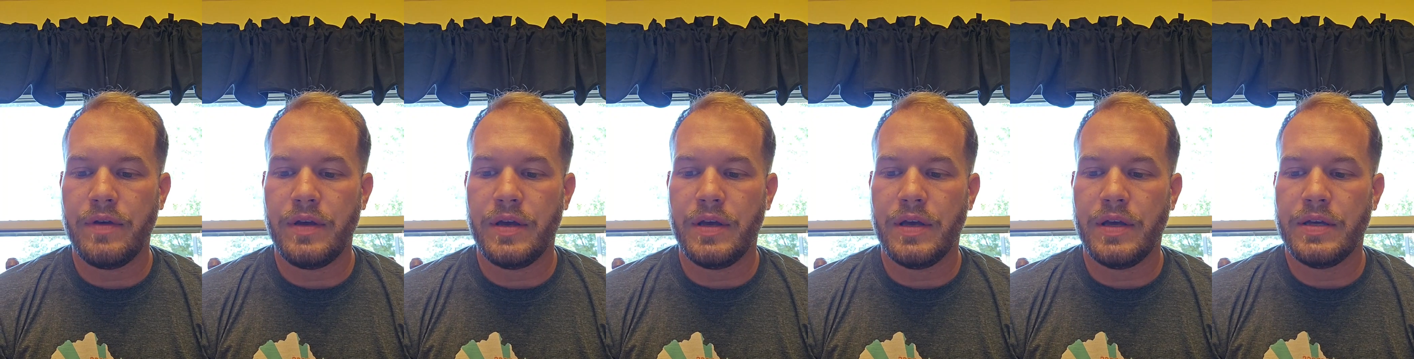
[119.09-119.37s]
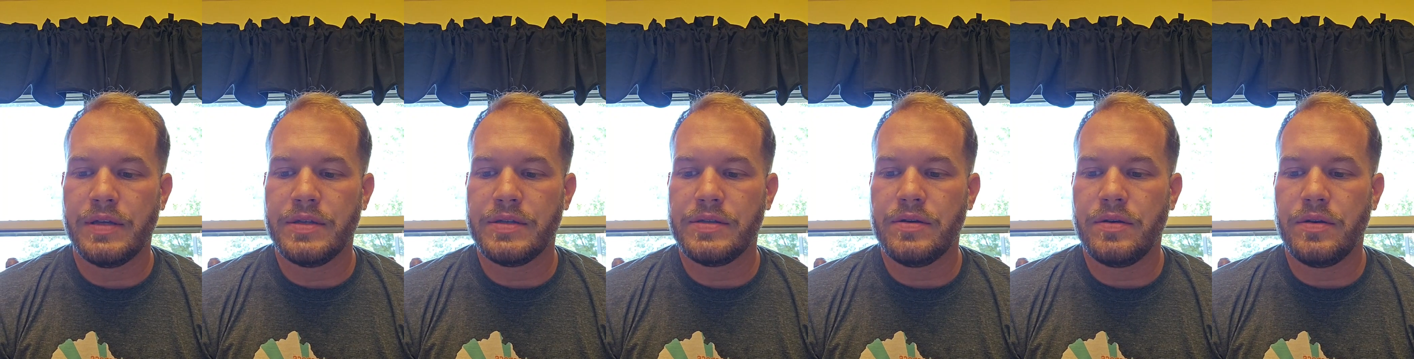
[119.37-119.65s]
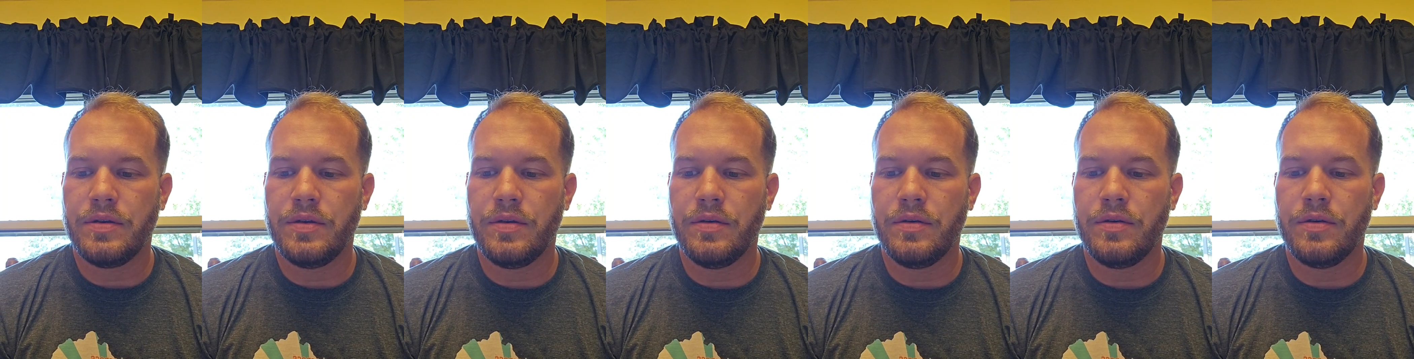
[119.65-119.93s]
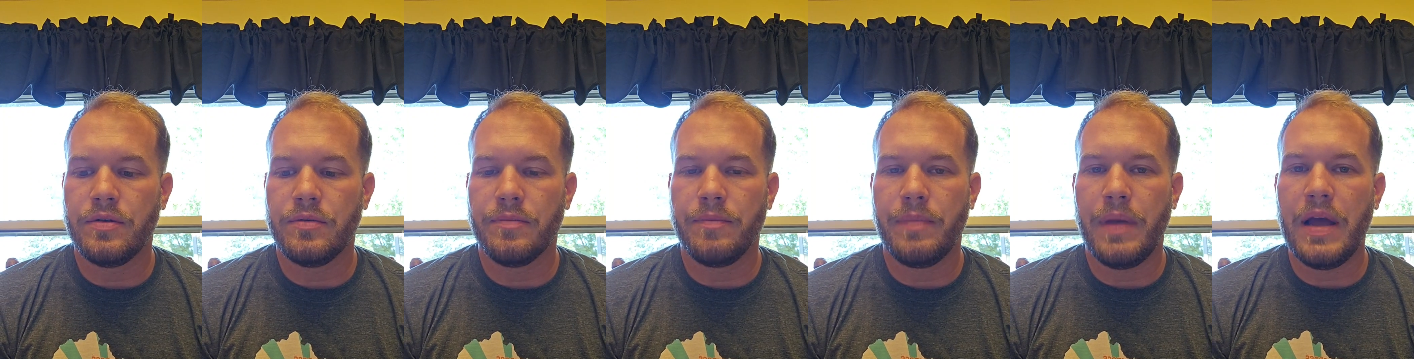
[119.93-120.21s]
And so
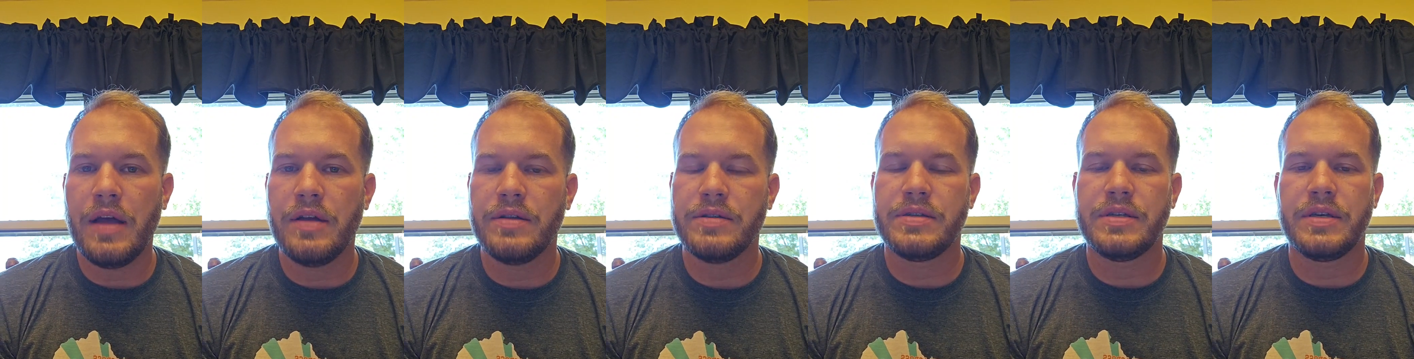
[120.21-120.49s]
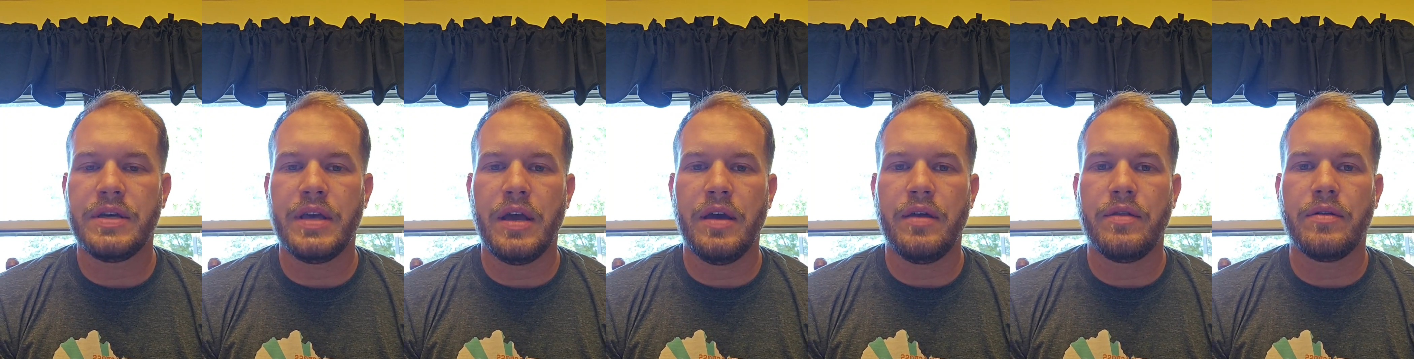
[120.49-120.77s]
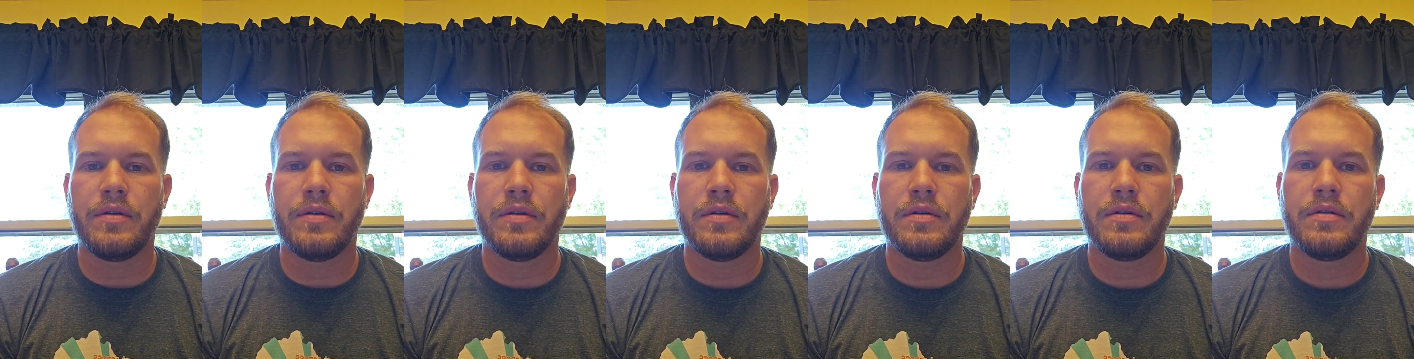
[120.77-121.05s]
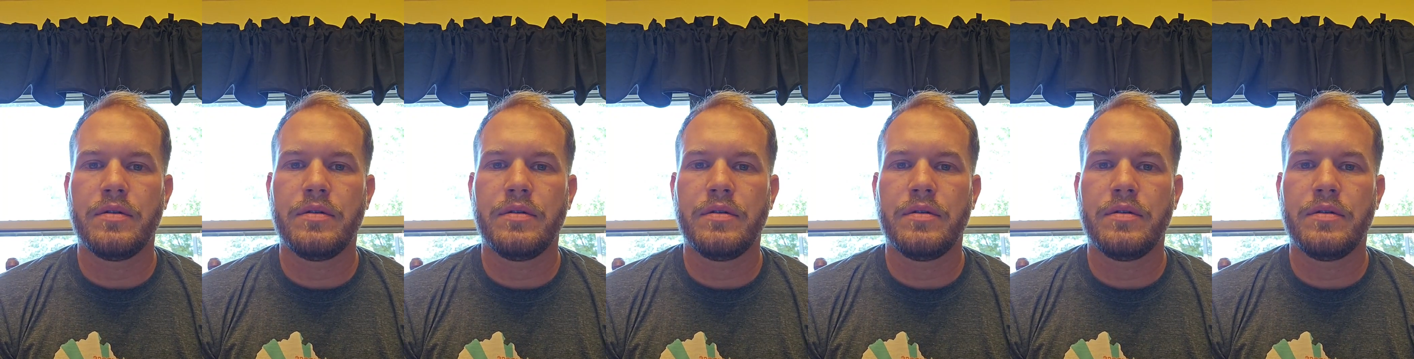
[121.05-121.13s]
you're bound together.